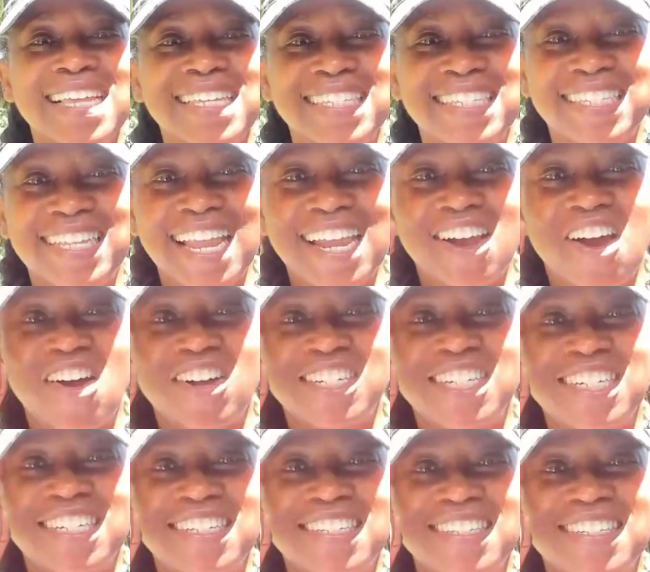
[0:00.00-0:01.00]
Stay
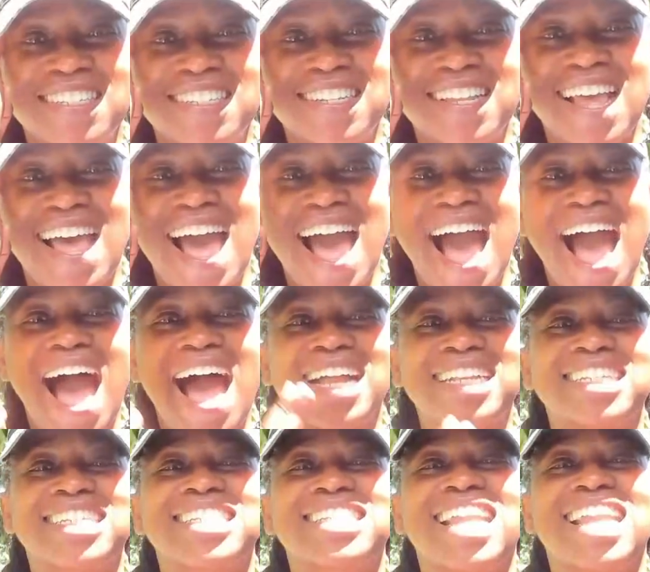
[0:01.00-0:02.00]
conscious
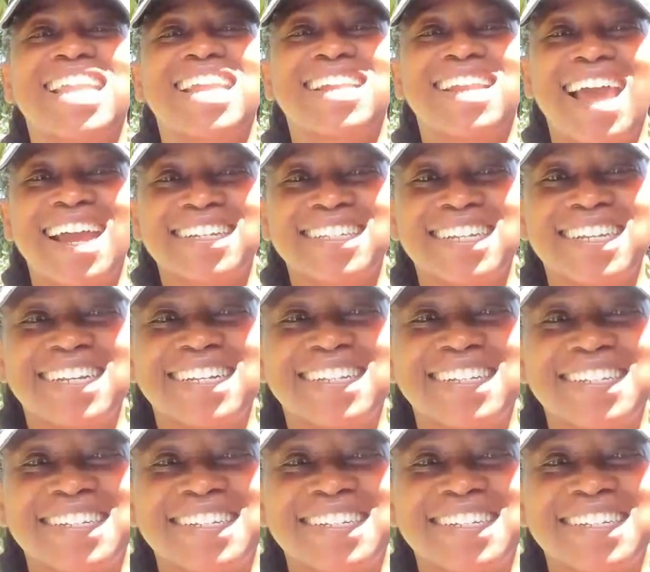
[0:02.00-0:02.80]
and stay connected.